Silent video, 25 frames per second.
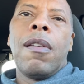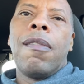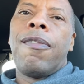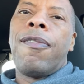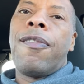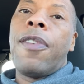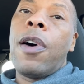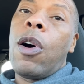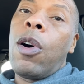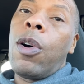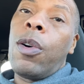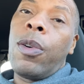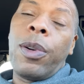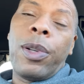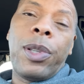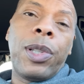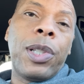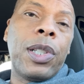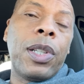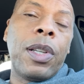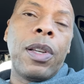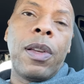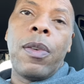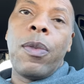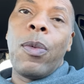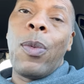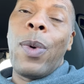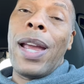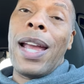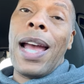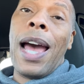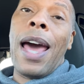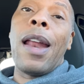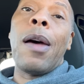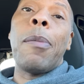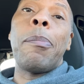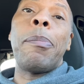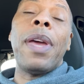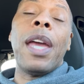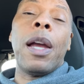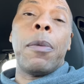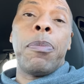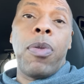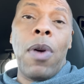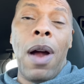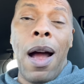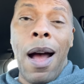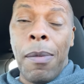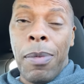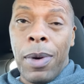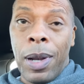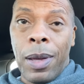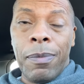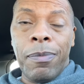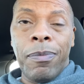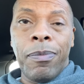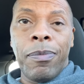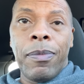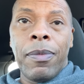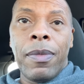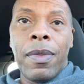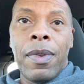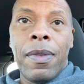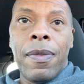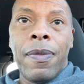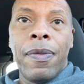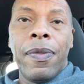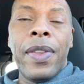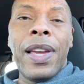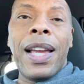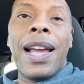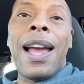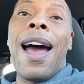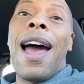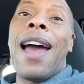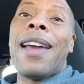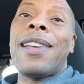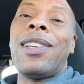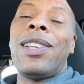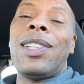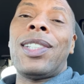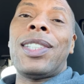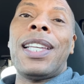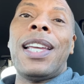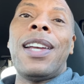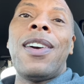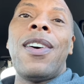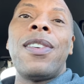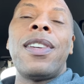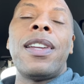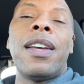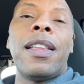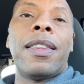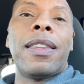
Folks, we got a big problem. The guy you see on the